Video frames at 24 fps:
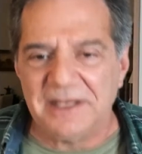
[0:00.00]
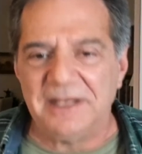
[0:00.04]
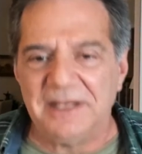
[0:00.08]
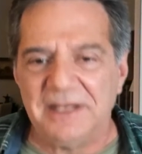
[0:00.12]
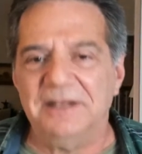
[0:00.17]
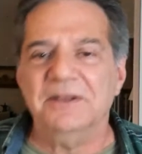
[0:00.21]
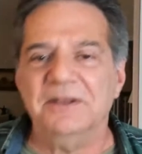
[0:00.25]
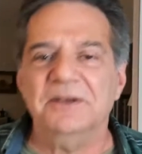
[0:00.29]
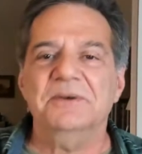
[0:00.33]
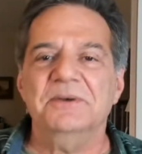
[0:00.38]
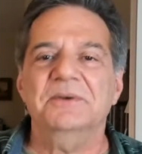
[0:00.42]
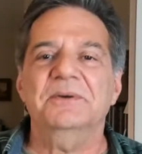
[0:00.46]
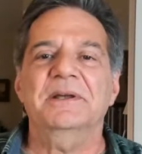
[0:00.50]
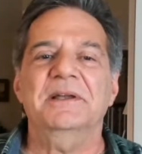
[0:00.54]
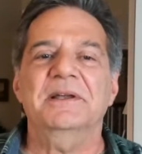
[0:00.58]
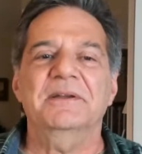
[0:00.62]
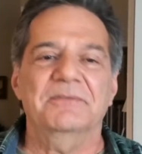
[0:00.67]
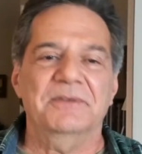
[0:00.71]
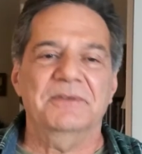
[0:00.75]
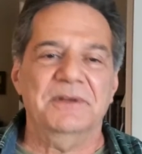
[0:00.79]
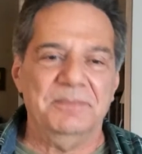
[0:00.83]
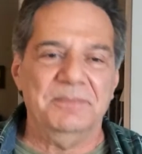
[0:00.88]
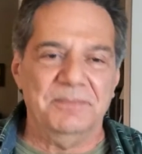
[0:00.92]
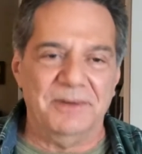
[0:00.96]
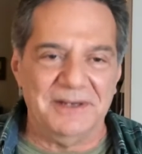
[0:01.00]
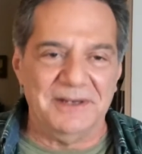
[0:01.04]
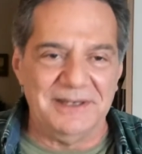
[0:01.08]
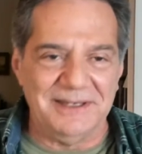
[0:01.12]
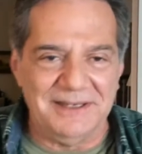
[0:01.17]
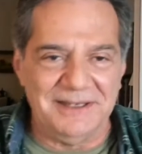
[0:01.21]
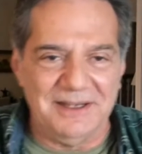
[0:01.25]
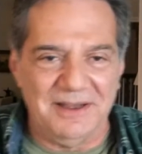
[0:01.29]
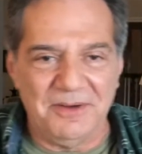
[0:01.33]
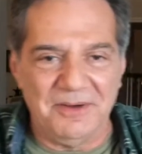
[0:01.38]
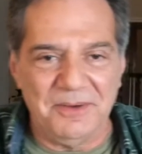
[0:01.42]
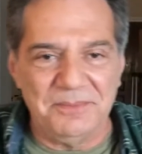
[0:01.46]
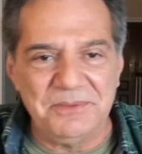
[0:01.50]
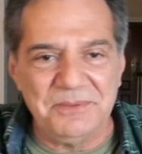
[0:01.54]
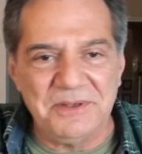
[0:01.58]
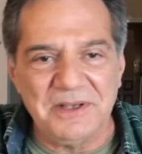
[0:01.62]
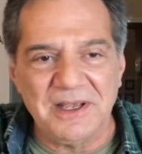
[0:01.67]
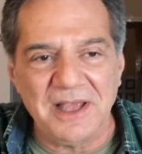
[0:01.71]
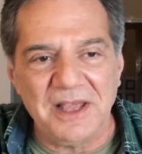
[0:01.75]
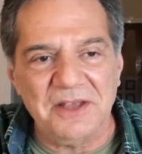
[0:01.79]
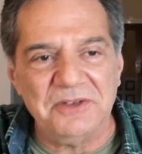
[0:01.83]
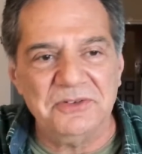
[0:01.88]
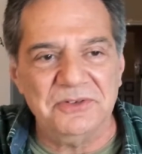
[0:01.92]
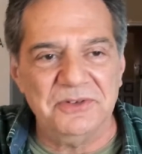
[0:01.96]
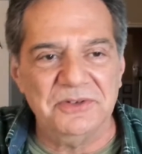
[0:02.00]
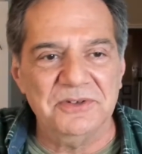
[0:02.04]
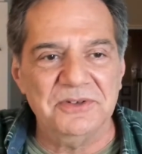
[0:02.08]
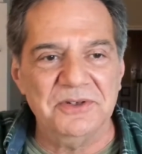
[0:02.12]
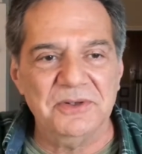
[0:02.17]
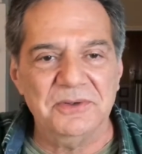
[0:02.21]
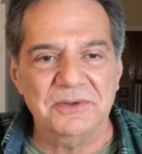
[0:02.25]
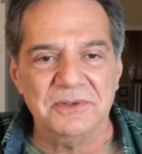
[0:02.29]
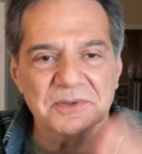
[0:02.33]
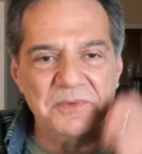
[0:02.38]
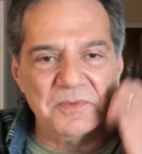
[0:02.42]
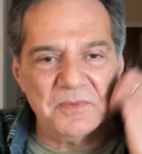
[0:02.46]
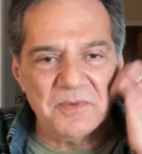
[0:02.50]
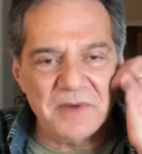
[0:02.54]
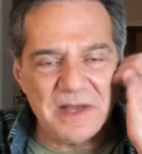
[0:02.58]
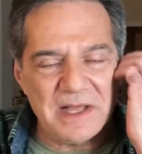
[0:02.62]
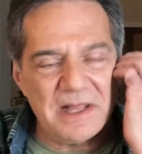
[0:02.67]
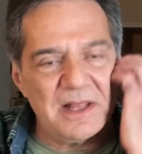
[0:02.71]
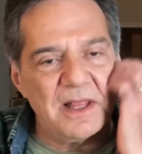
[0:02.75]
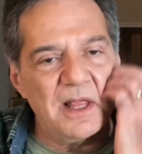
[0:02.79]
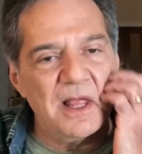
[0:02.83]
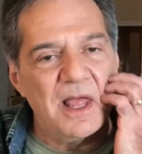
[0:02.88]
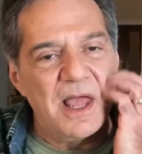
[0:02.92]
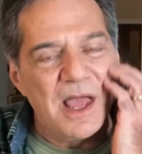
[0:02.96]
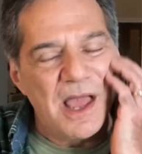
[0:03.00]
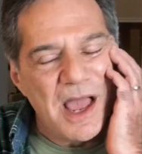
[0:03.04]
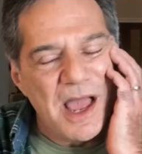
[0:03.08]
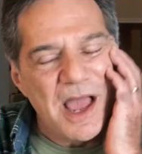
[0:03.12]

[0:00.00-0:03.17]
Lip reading: Hello, everybody. Hope you guys are doing well.